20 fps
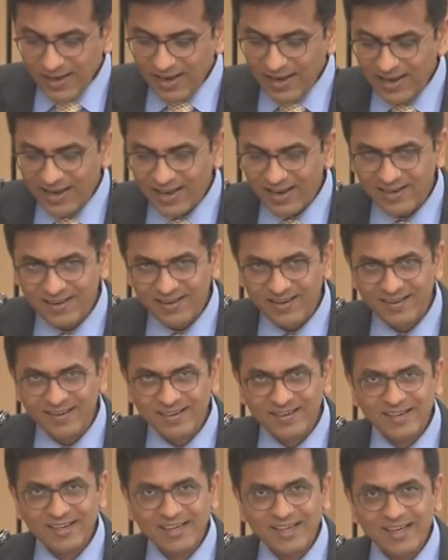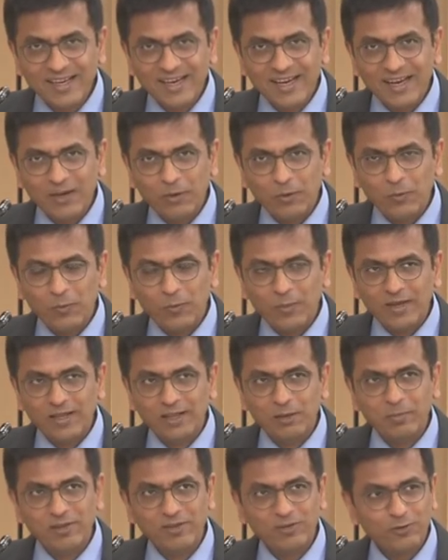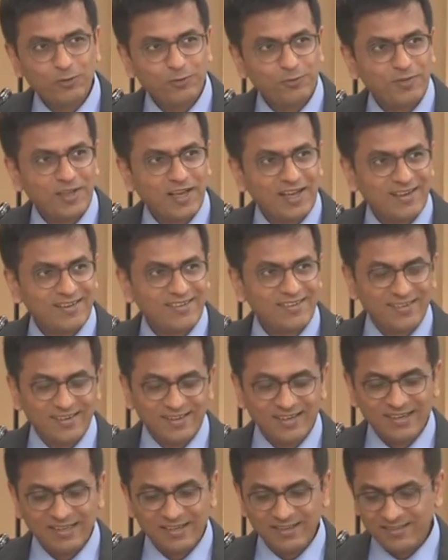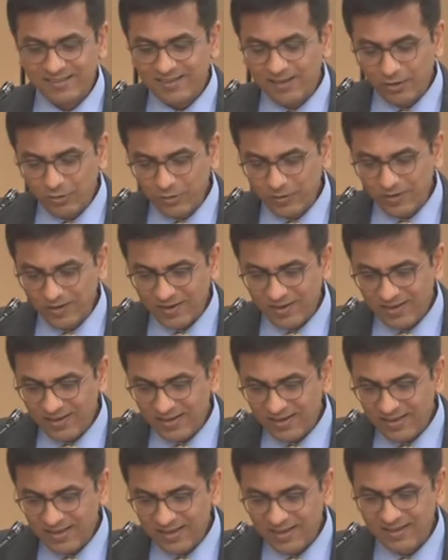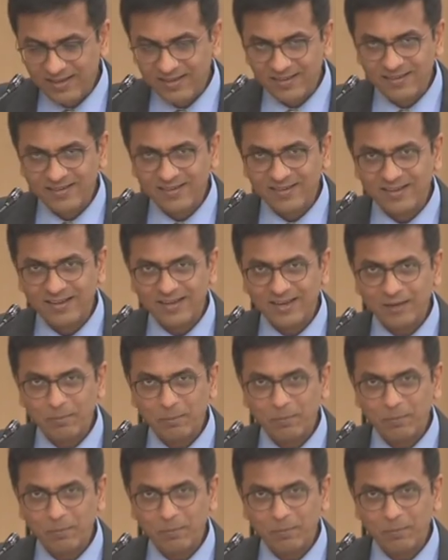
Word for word: And in the midst of that discussion, uh,